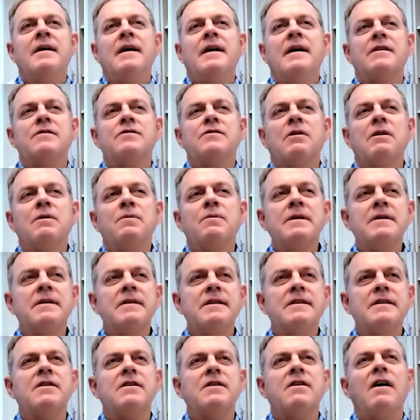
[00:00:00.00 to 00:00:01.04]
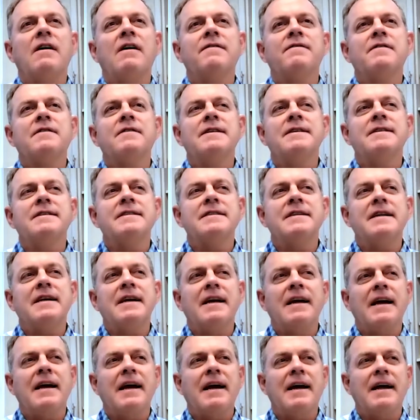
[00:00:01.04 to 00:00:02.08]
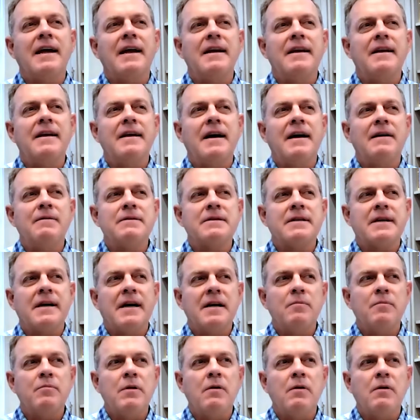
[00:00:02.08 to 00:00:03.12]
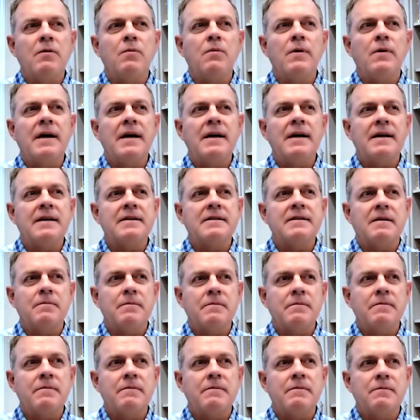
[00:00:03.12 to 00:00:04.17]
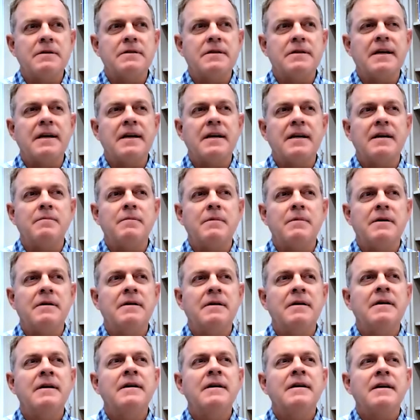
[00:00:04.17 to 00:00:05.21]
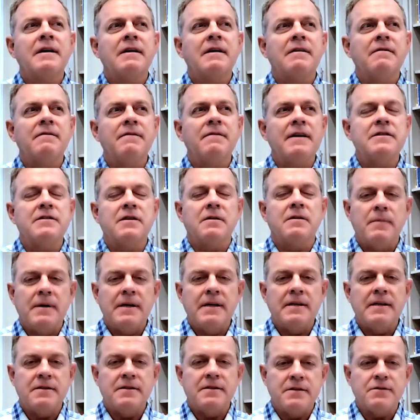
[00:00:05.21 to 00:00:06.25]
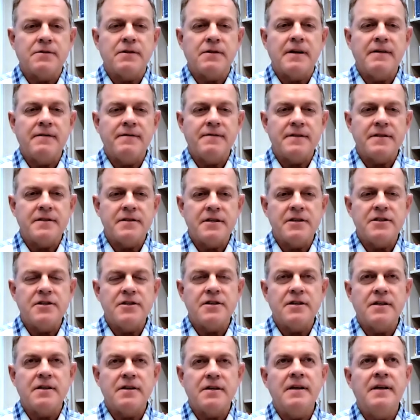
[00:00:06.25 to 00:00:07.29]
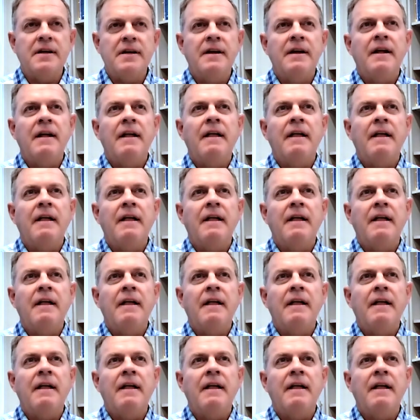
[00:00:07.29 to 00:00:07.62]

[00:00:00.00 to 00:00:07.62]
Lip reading: And so I went to this conference, and I was kind of blown away because I'm a conventional medicine trained physician.